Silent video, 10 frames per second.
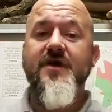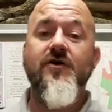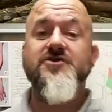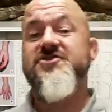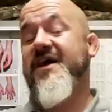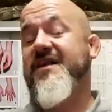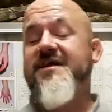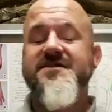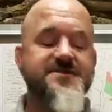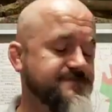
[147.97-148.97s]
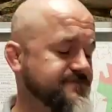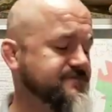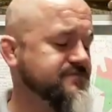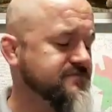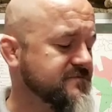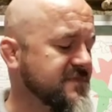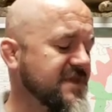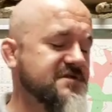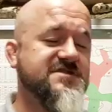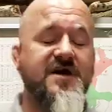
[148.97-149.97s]
or Chinese.
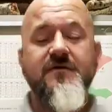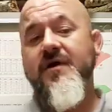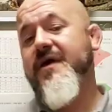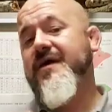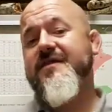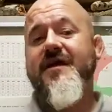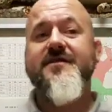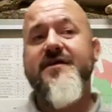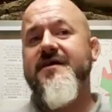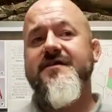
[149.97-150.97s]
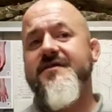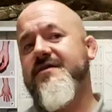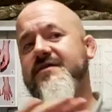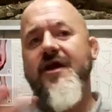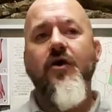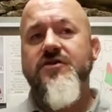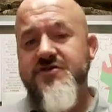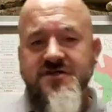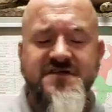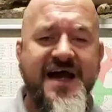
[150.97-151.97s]
So it, it, it all
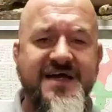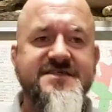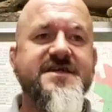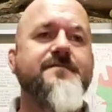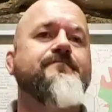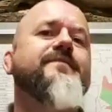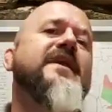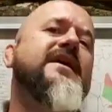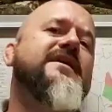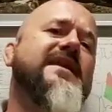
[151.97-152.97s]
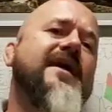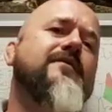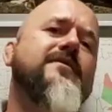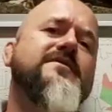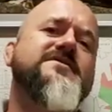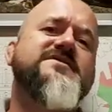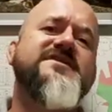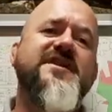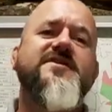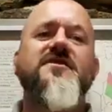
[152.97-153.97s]
sort of ties in. Now,
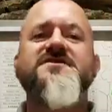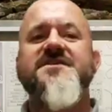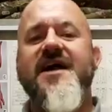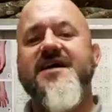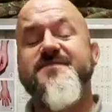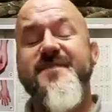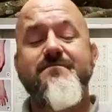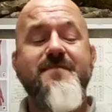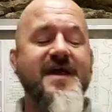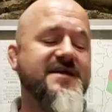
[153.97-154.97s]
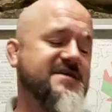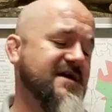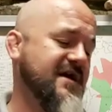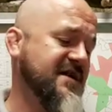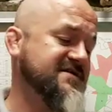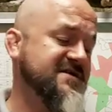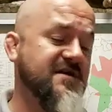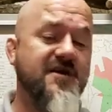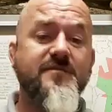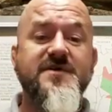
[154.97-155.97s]
Xenodontidae has been made uh,
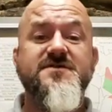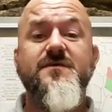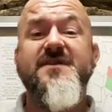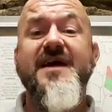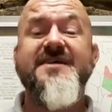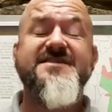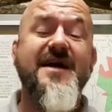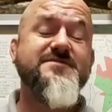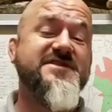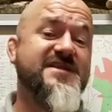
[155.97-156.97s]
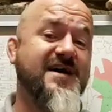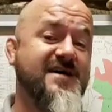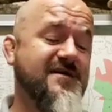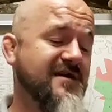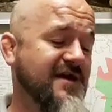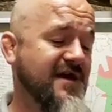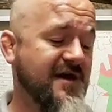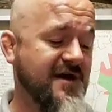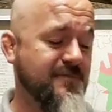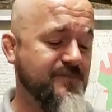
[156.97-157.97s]
synonymous with Disapsidae,
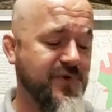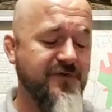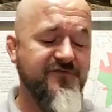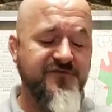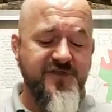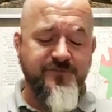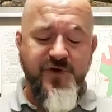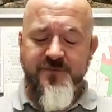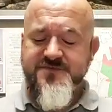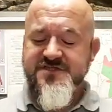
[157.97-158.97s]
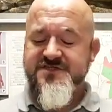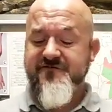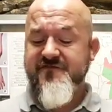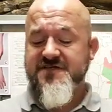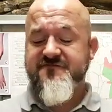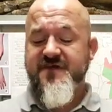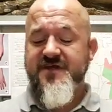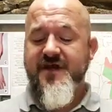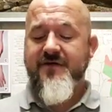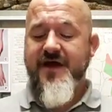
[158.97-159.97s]
um, but for the purposes of this
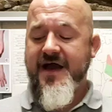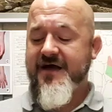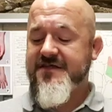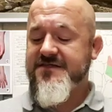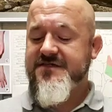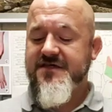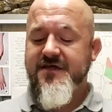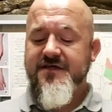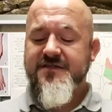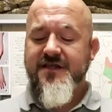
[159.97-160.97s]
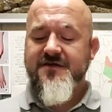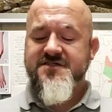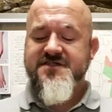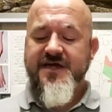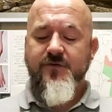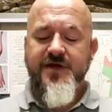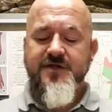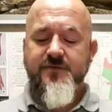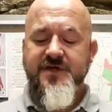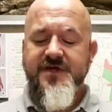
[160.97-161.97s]
video and the little
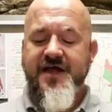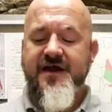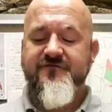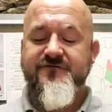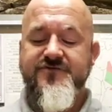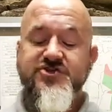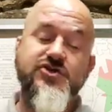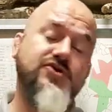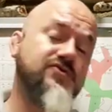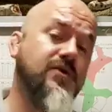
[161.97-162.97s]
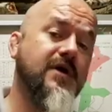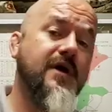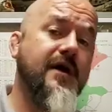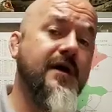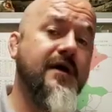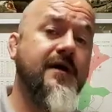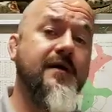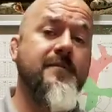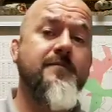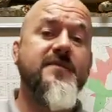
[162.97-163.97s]
segue that we can have to
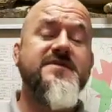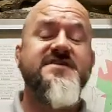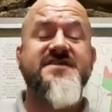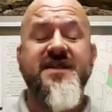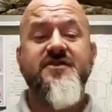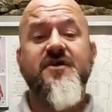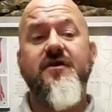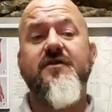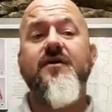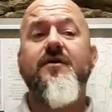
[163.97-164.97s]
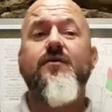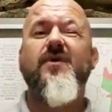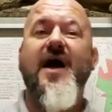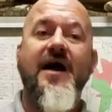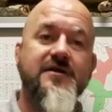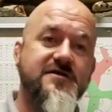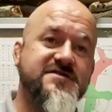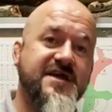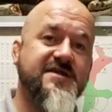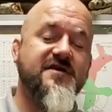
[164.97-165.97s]
um, Xenodon. I'll
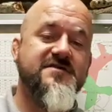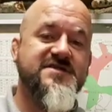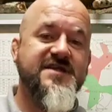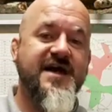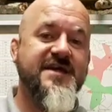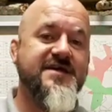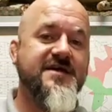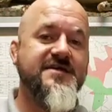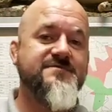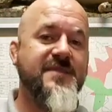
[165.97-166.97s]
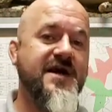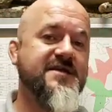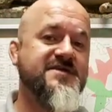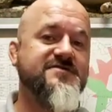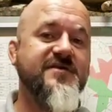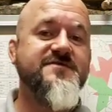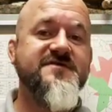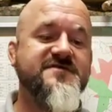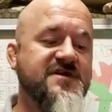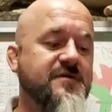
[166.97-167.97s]
use Xenodon today as my
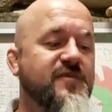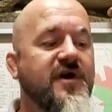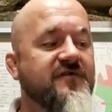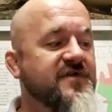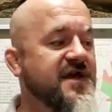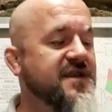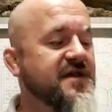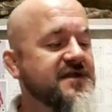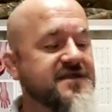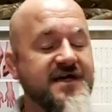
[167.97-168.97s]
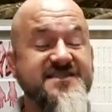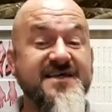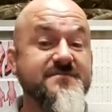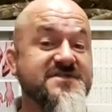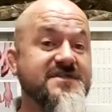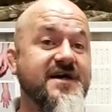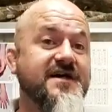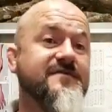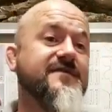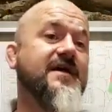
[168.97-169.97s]
descriptive term rather than
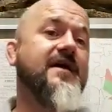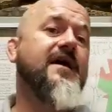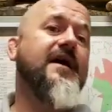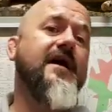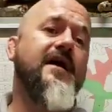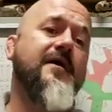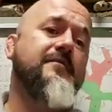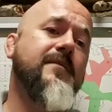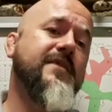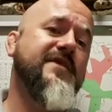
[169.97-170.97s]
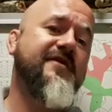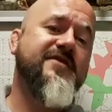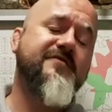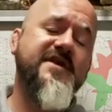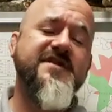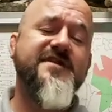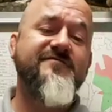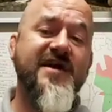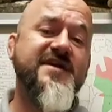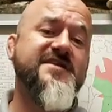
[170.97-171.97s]
Disapsidae. Um, there are three
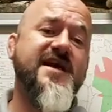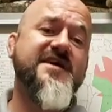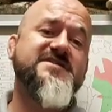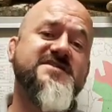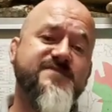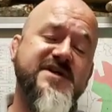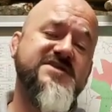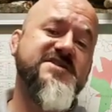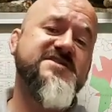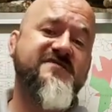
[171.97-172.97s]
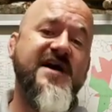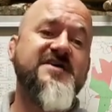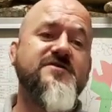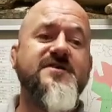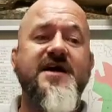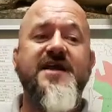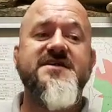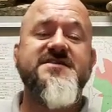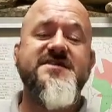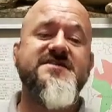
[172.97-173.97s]
recognized species of
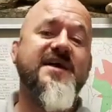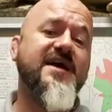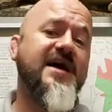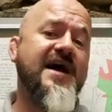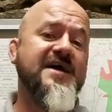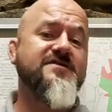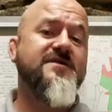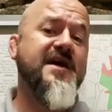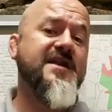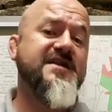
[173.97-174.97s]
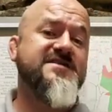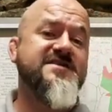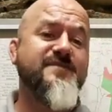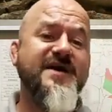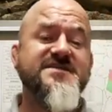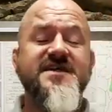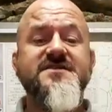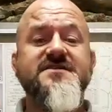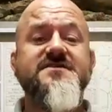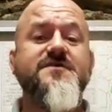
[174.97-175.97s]
Hydrodynastes. Hydrodynastes
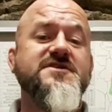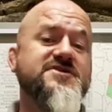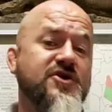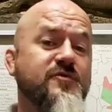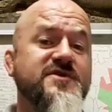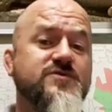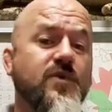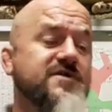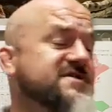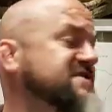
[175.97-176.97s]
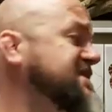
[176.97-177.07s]
bicinctus, which is Hermann's water